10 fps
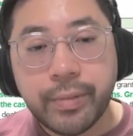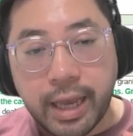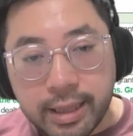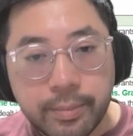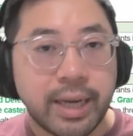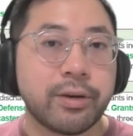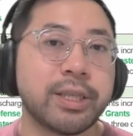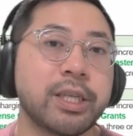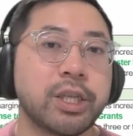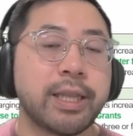and then make your
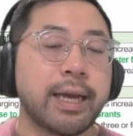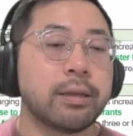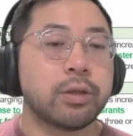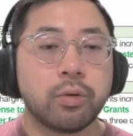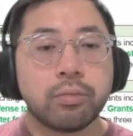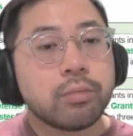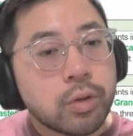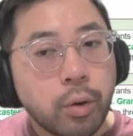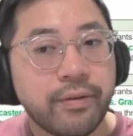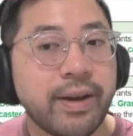decision then. So
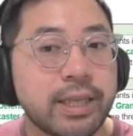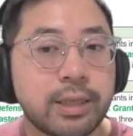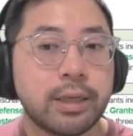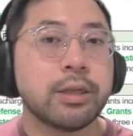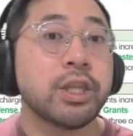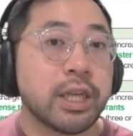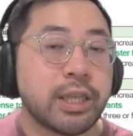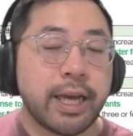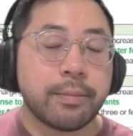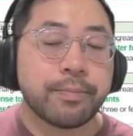don't invest
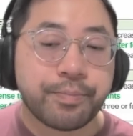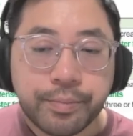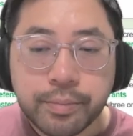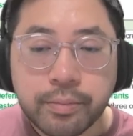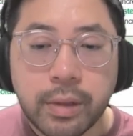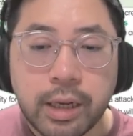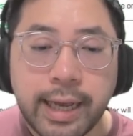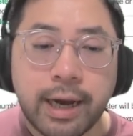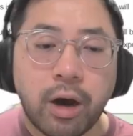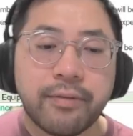just yet.
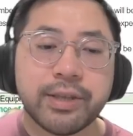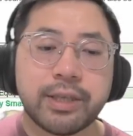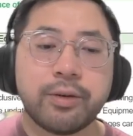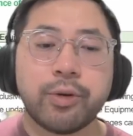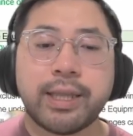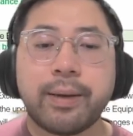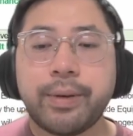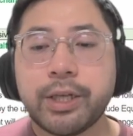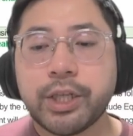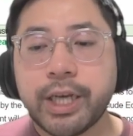Now, obviously, with
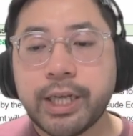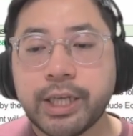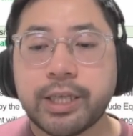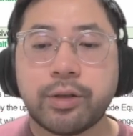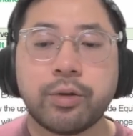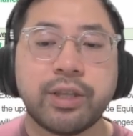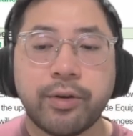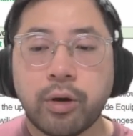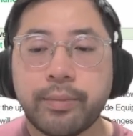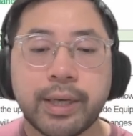that being changed, his
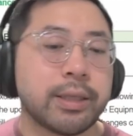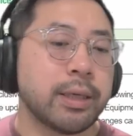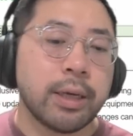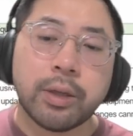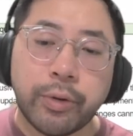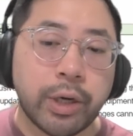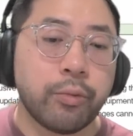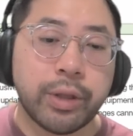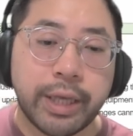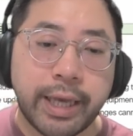exclusive equipments, we
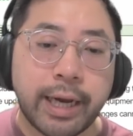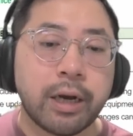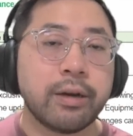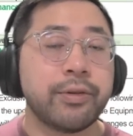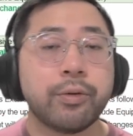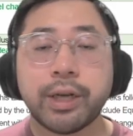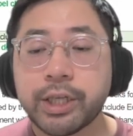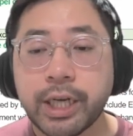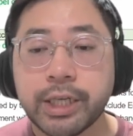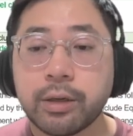don't really care. If you want to
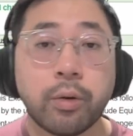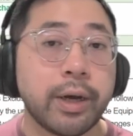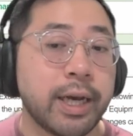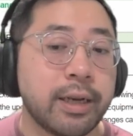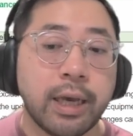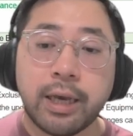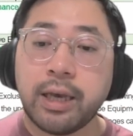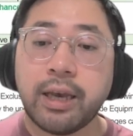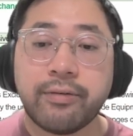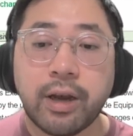exchange it, go ahead.
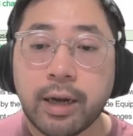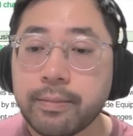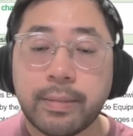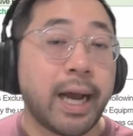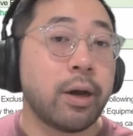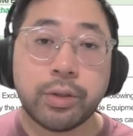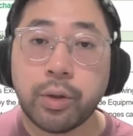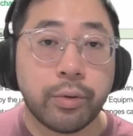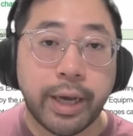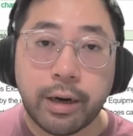If not, I
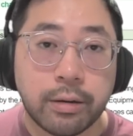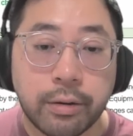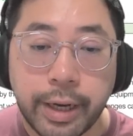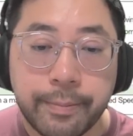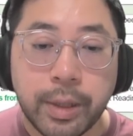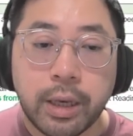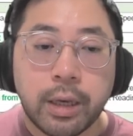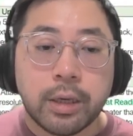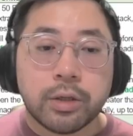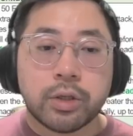also don't care, okay?
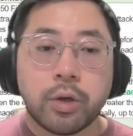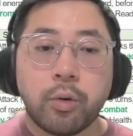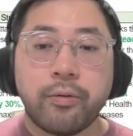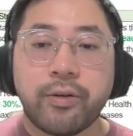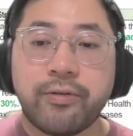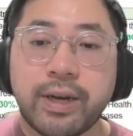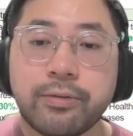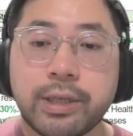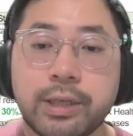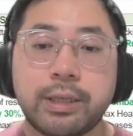So for
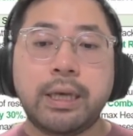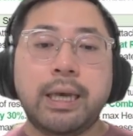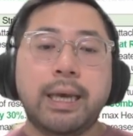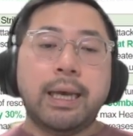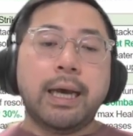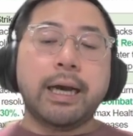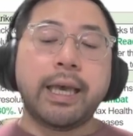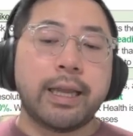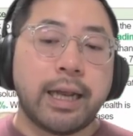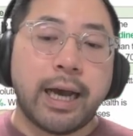Fenris,
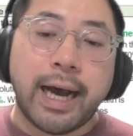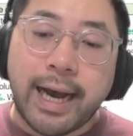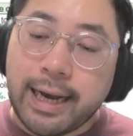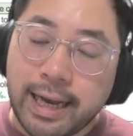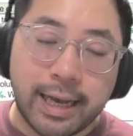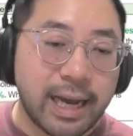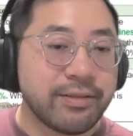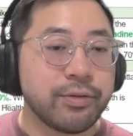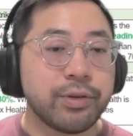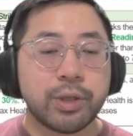again,
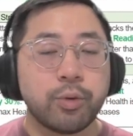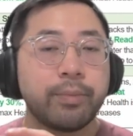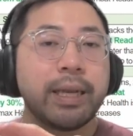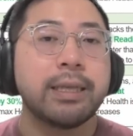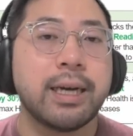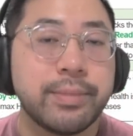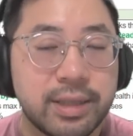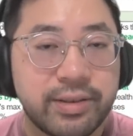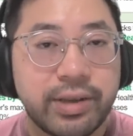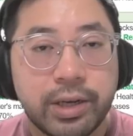I use this word many
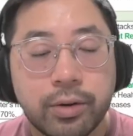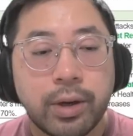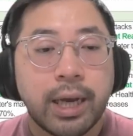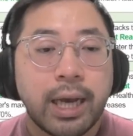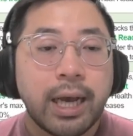times in this video,